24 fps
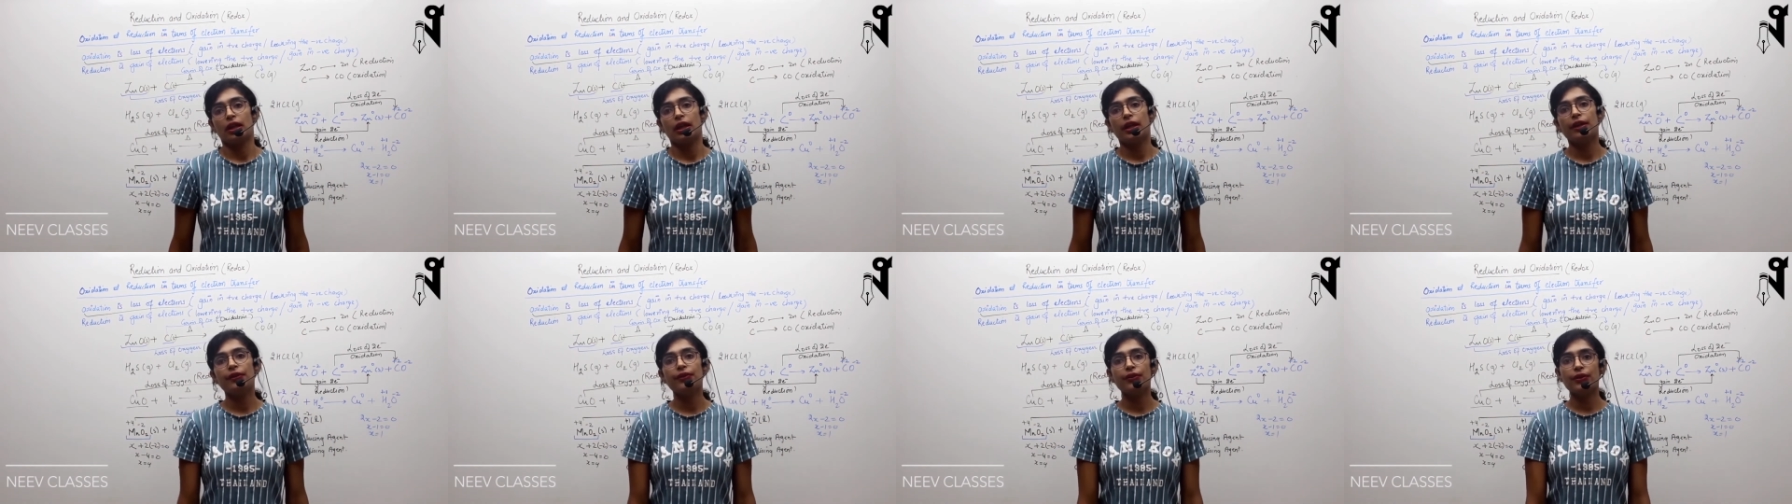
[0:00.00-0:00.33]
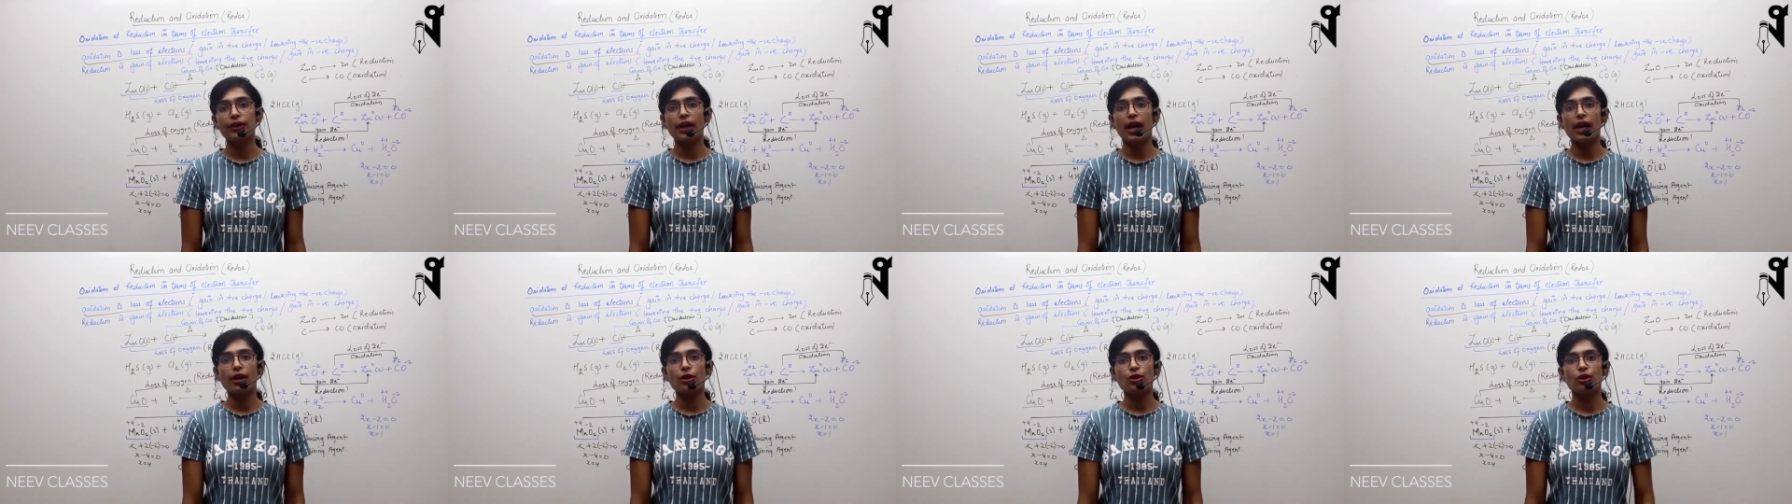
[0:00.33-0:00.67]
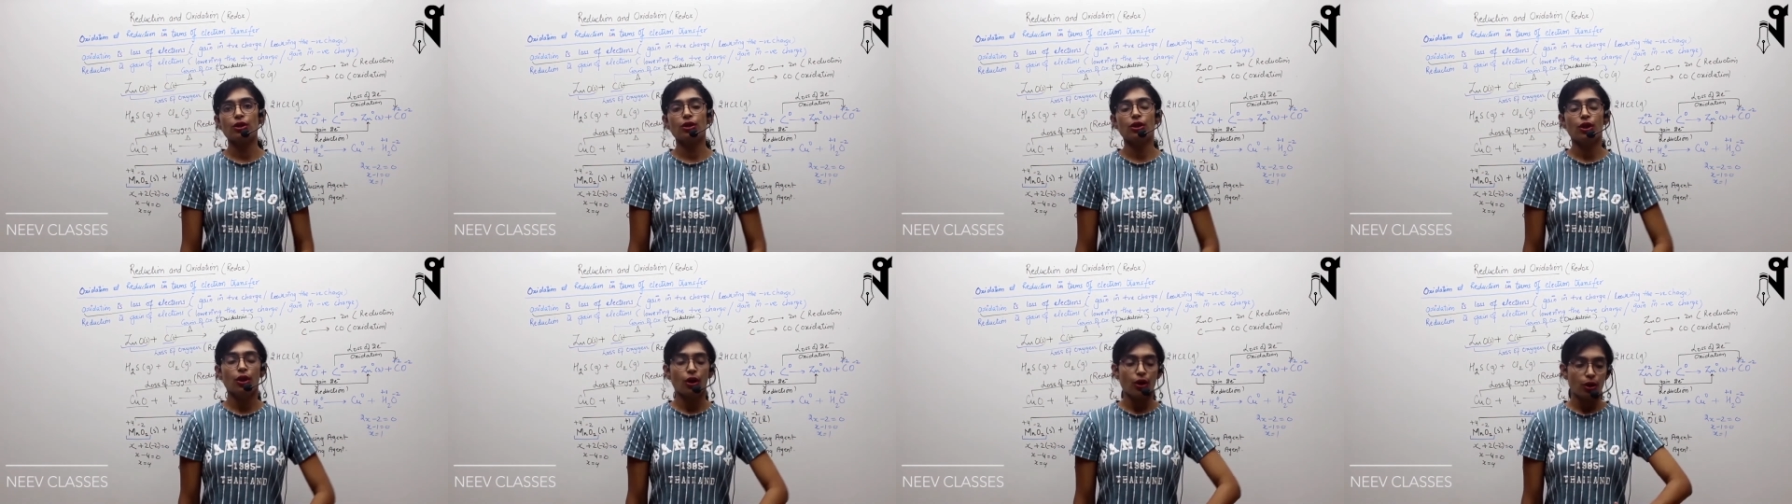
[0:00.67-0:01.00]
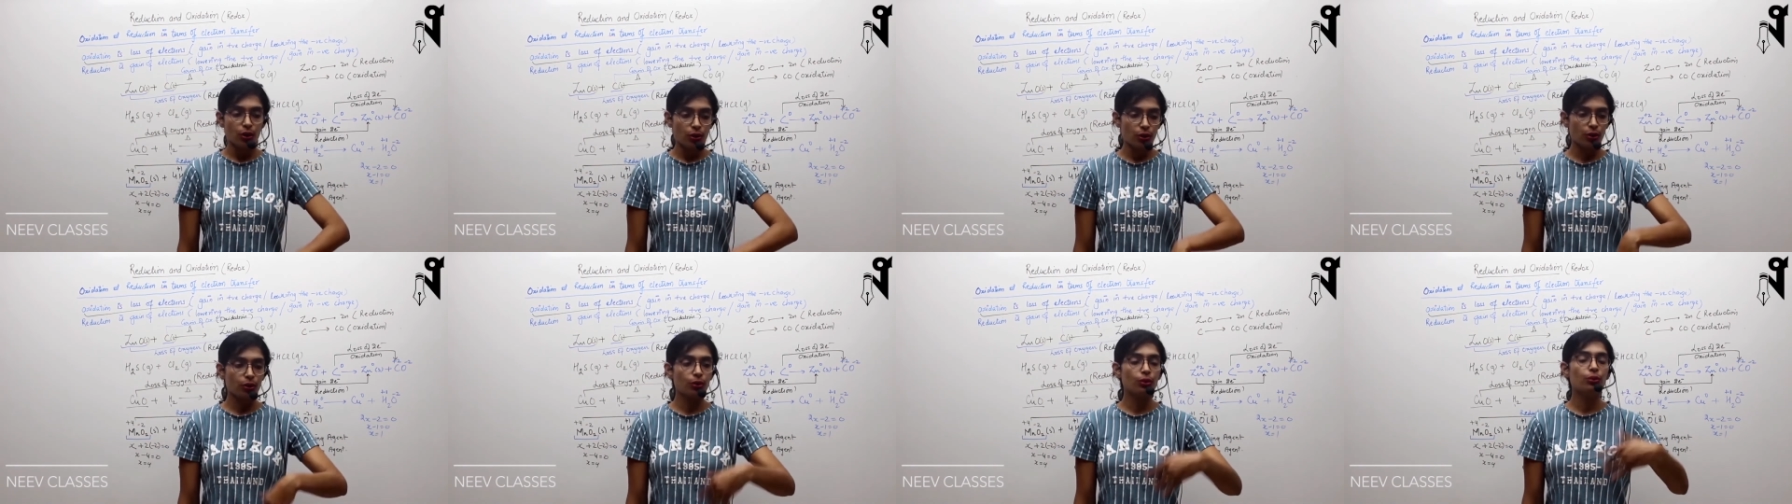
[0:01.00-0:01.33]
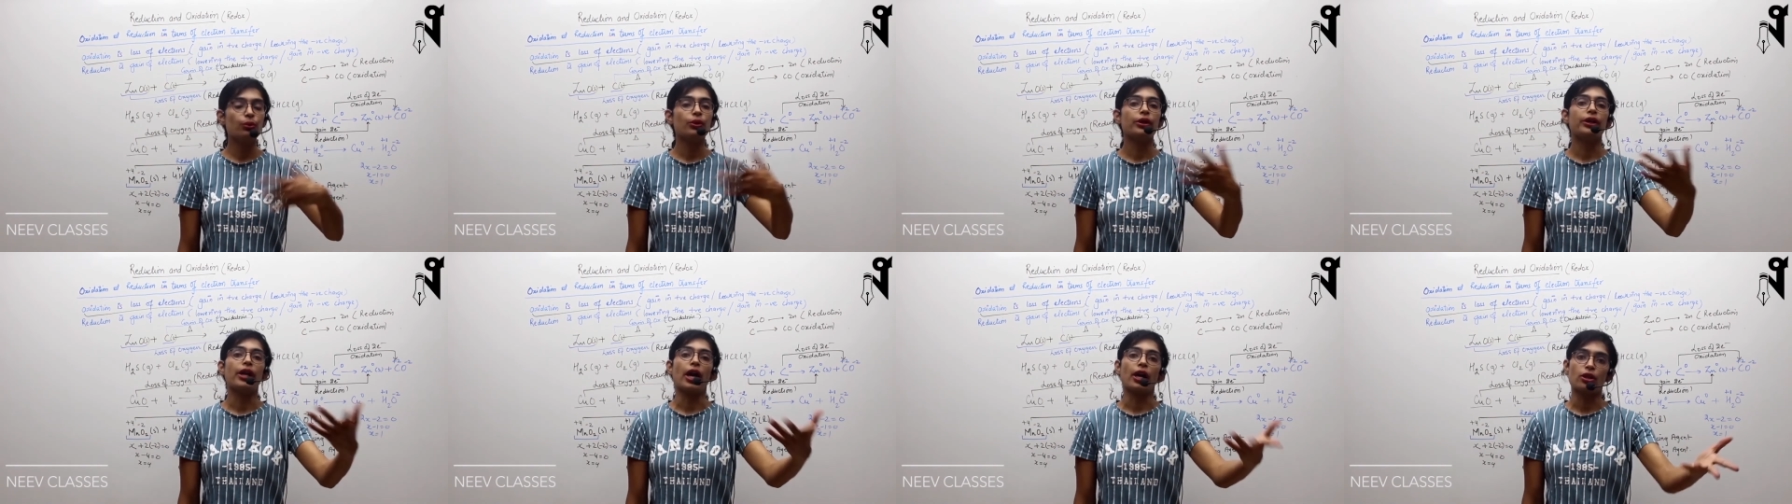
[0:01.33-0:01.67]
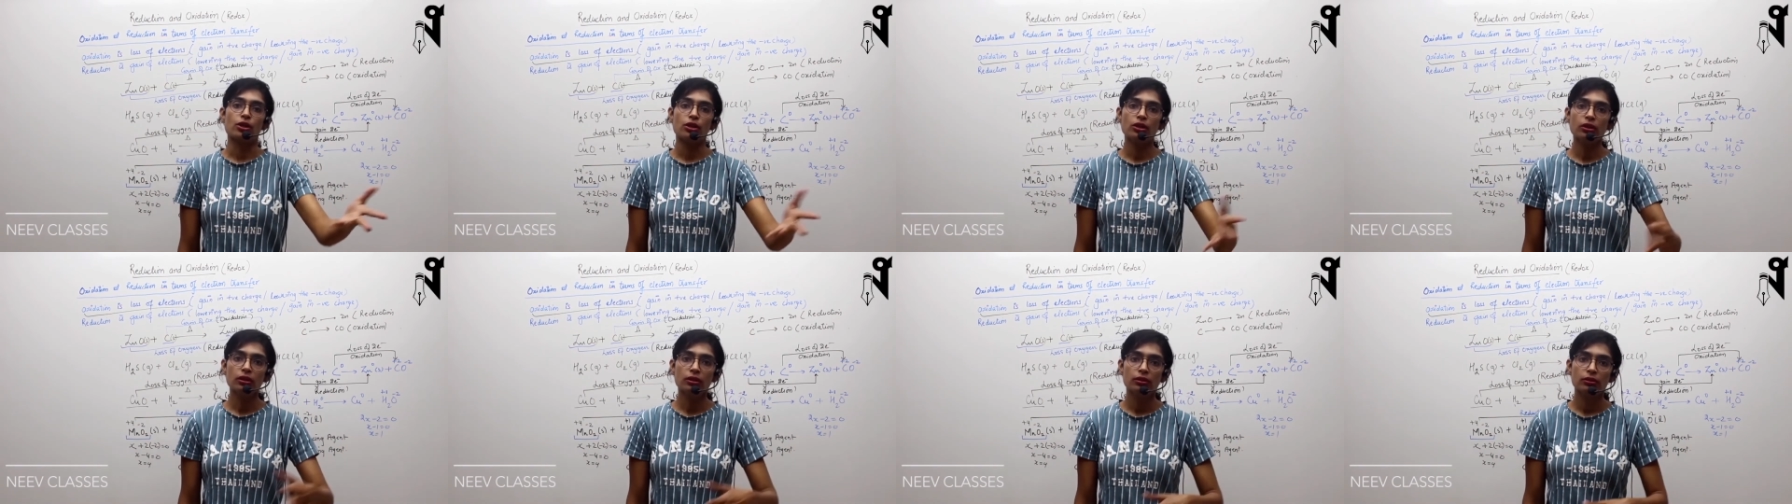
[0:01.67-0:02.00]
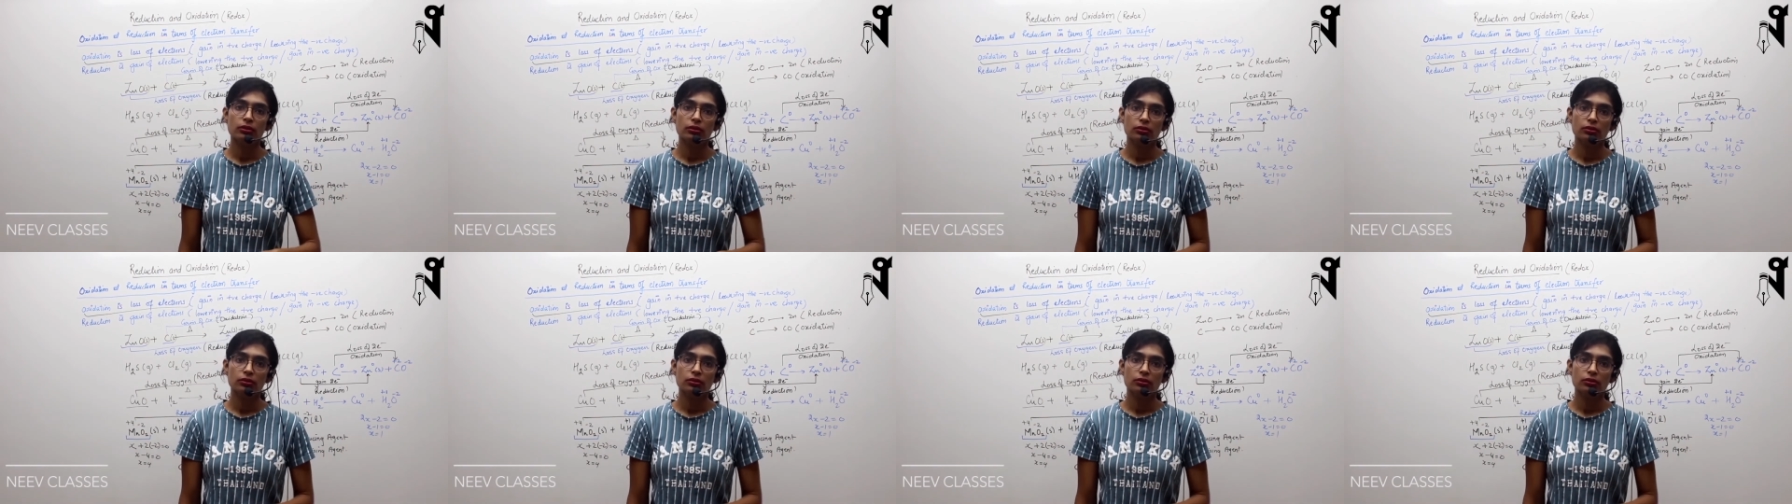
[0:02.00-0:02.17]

in reaction to do reduction.